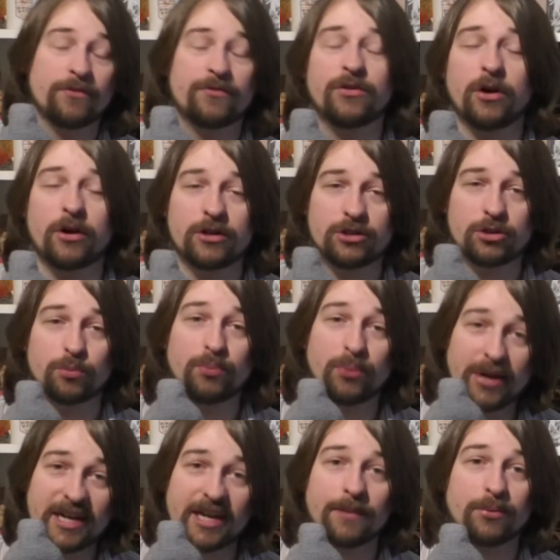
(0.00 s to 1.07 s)
of those
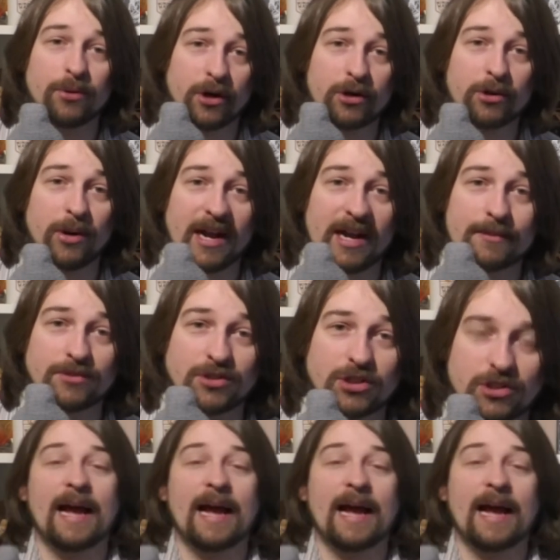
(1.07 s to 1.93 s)
breeding programs.